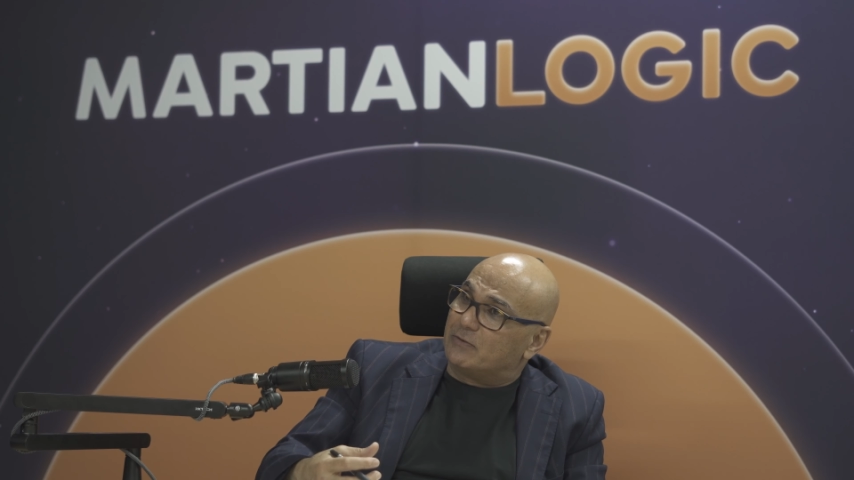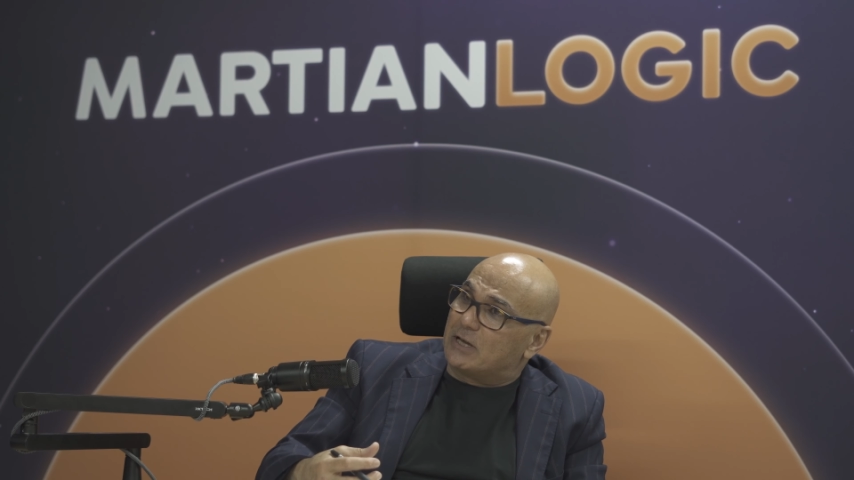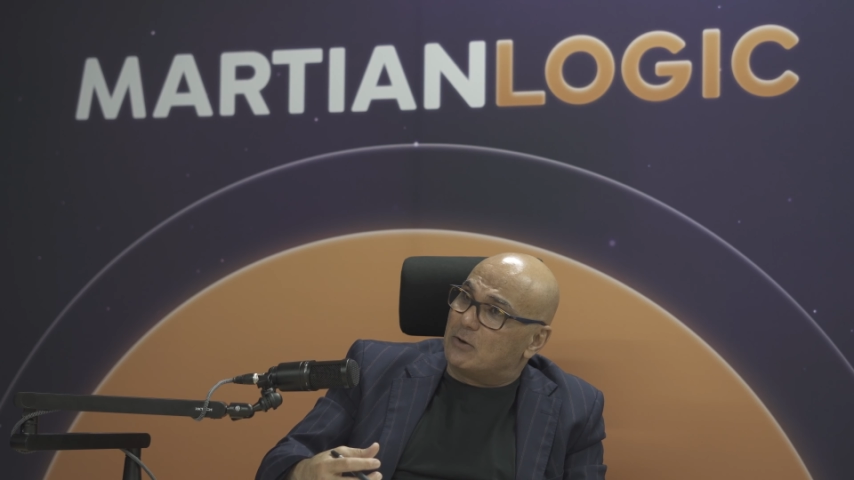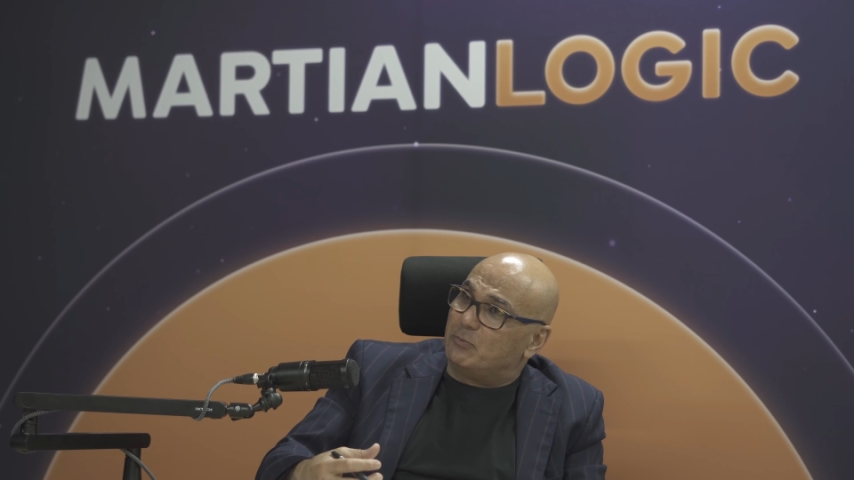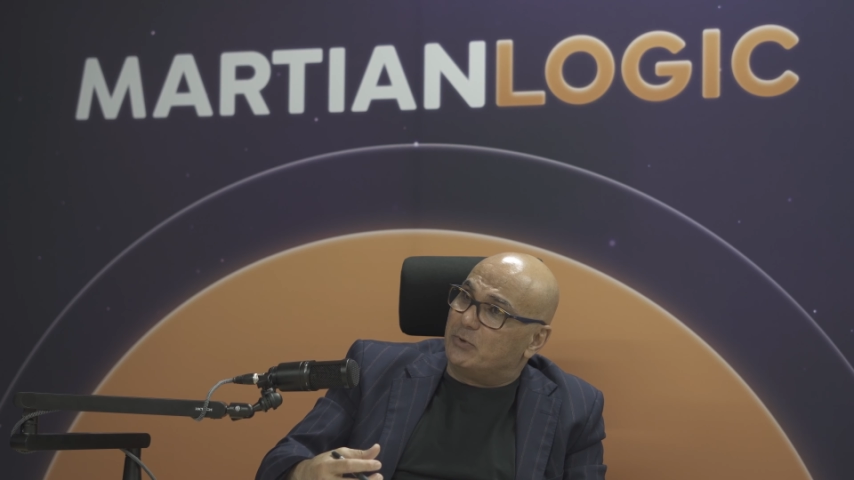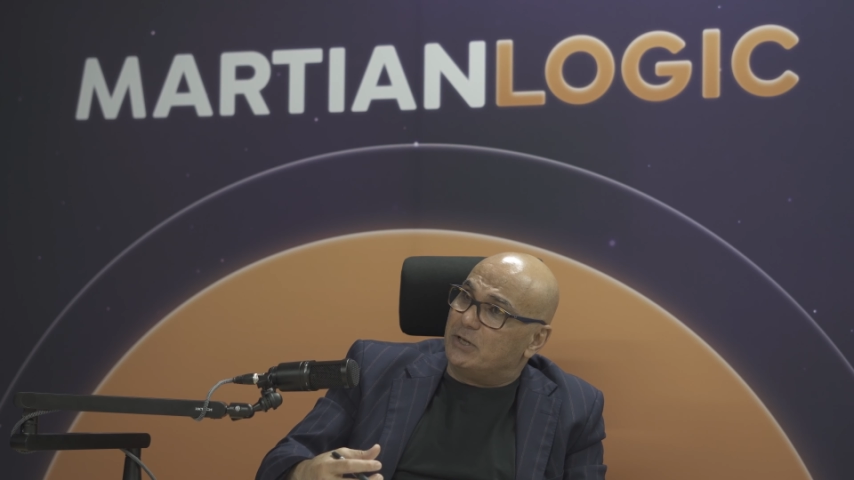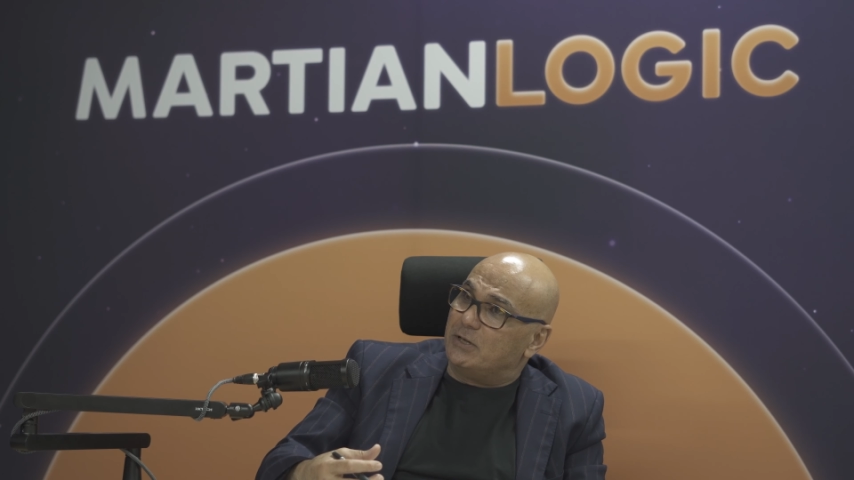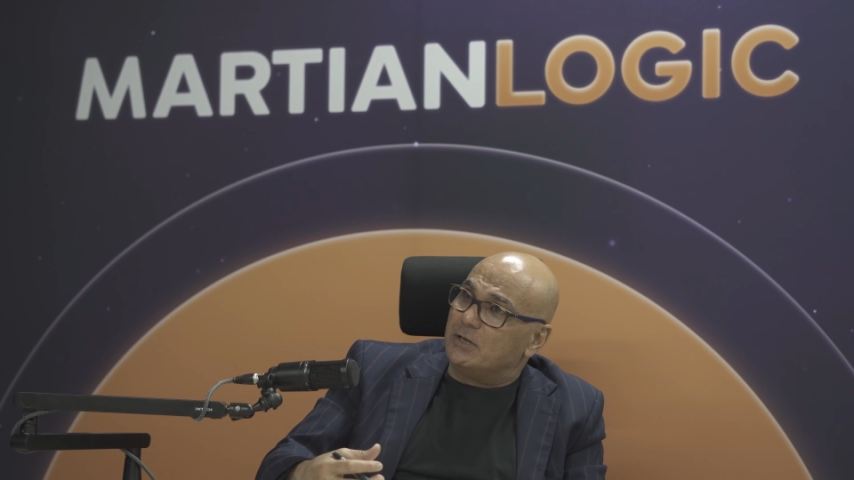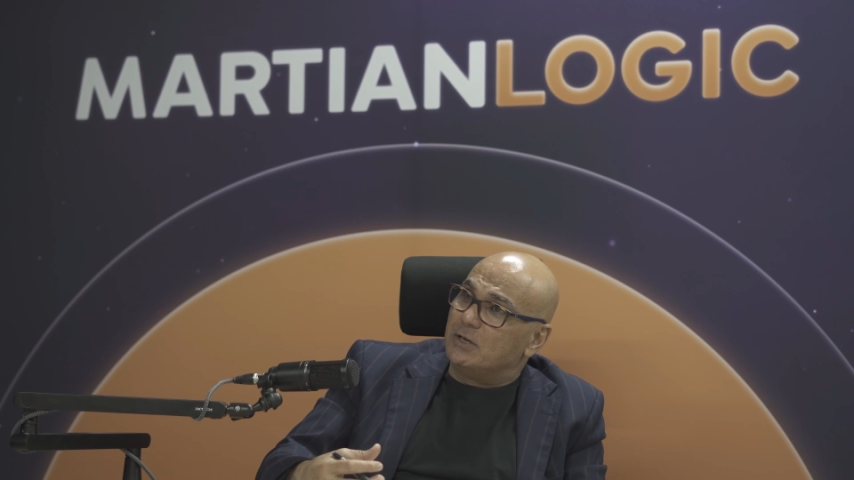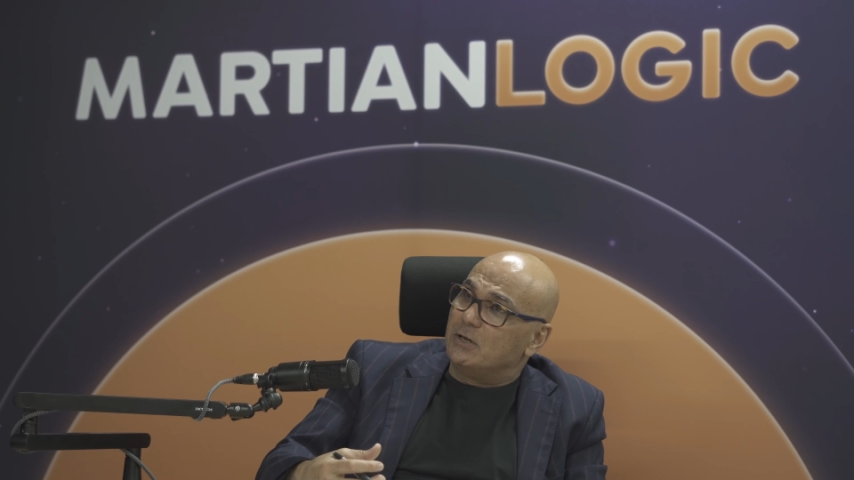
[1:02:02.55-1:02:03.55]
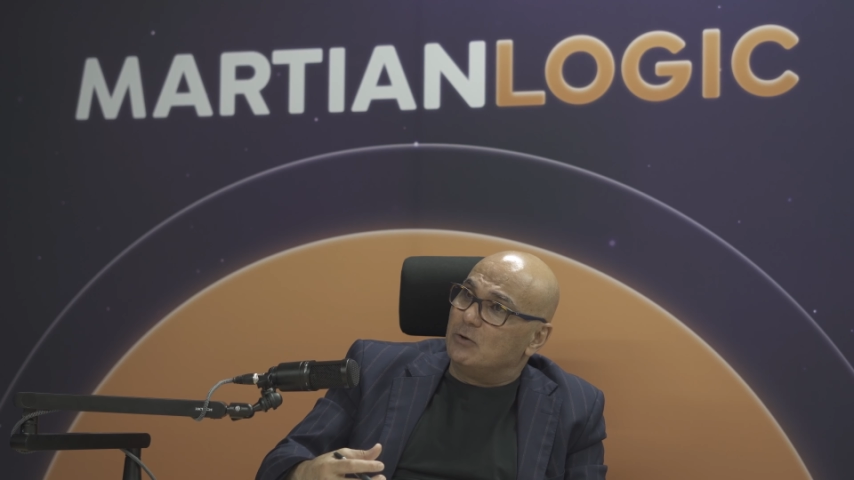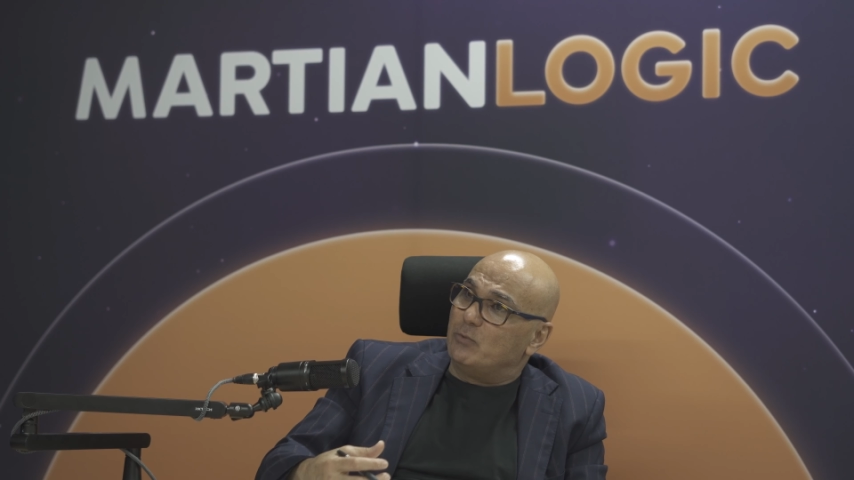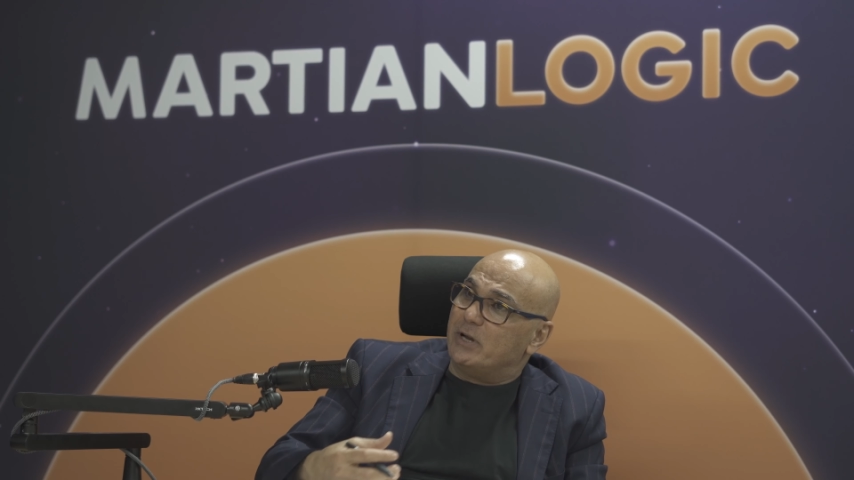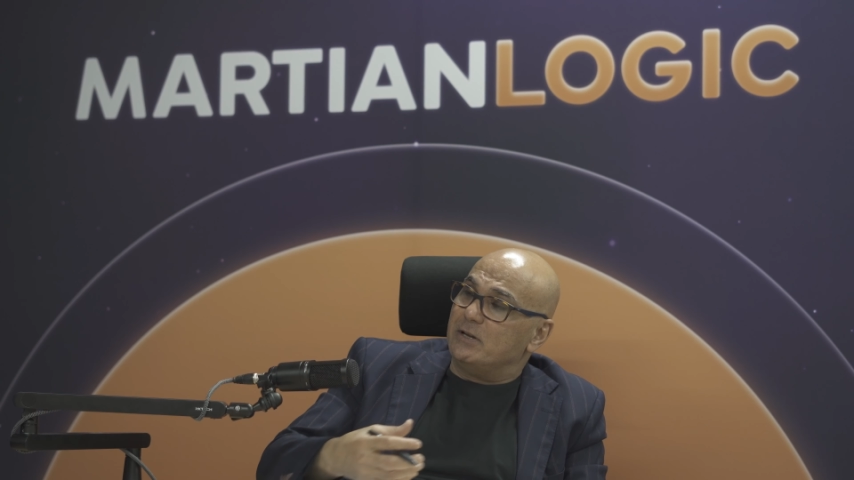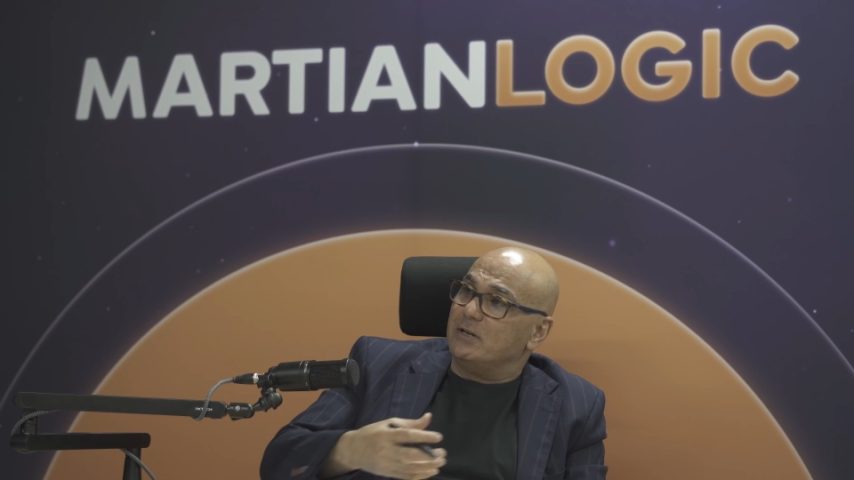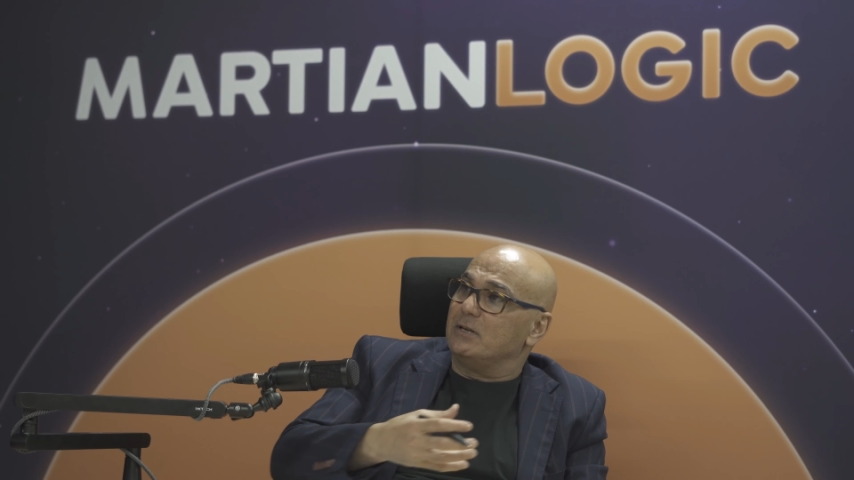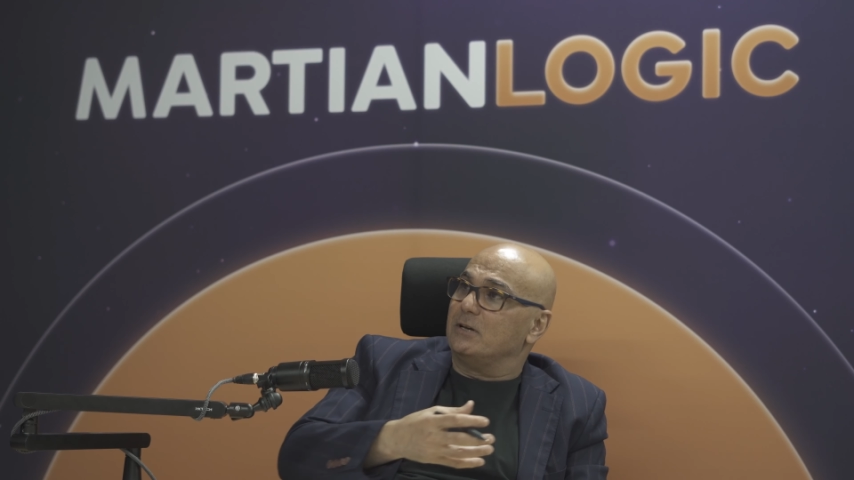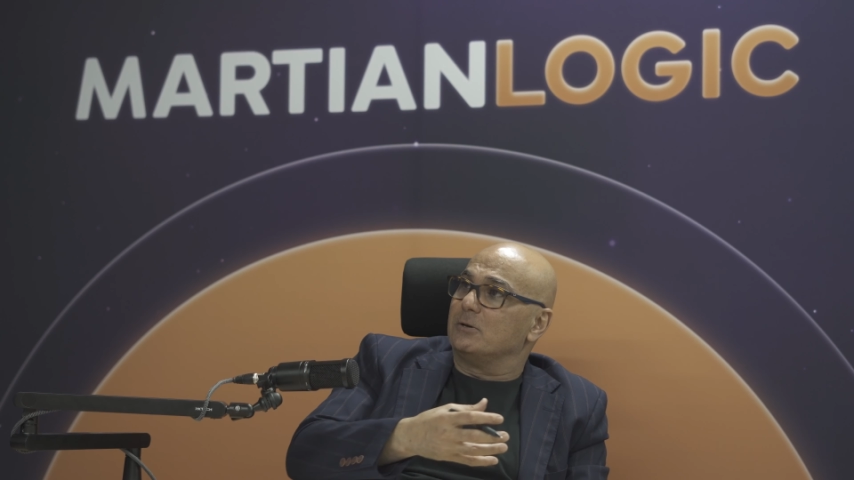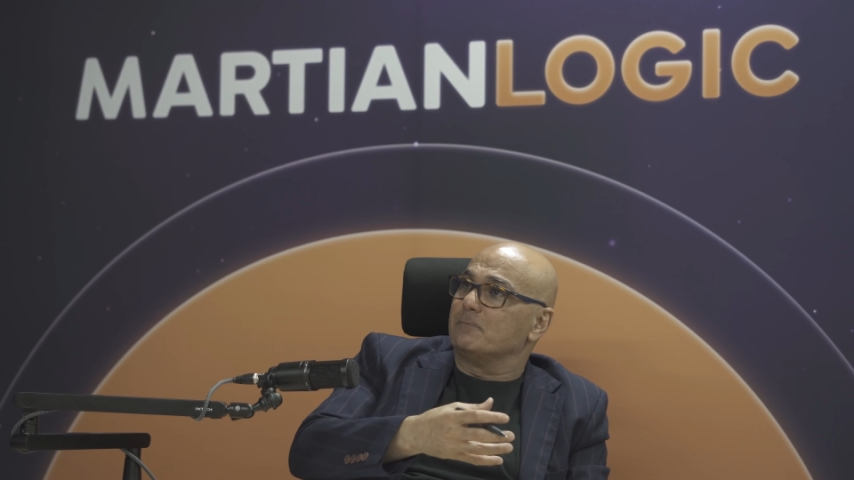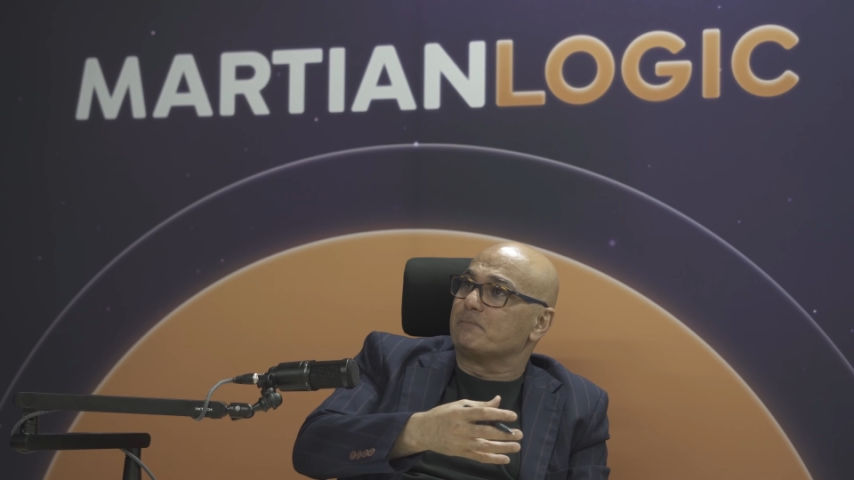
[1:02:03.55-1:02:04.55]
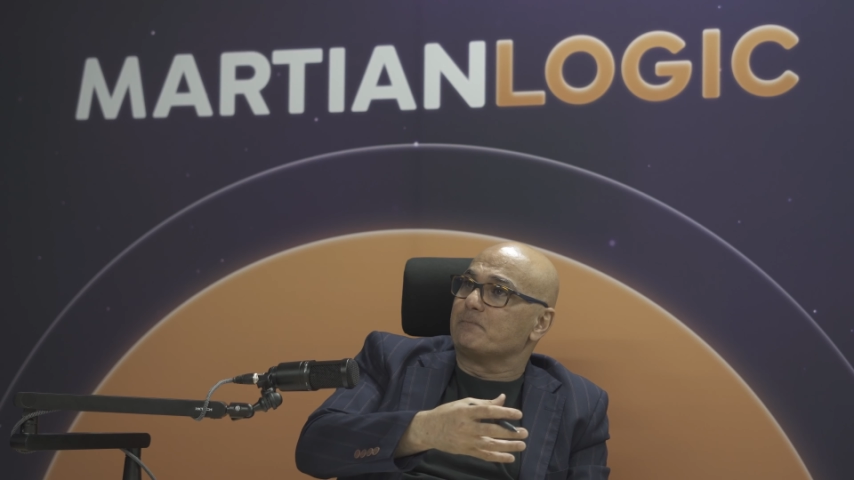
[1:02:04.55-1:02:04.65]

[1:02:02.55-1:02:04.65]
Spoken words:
company, when a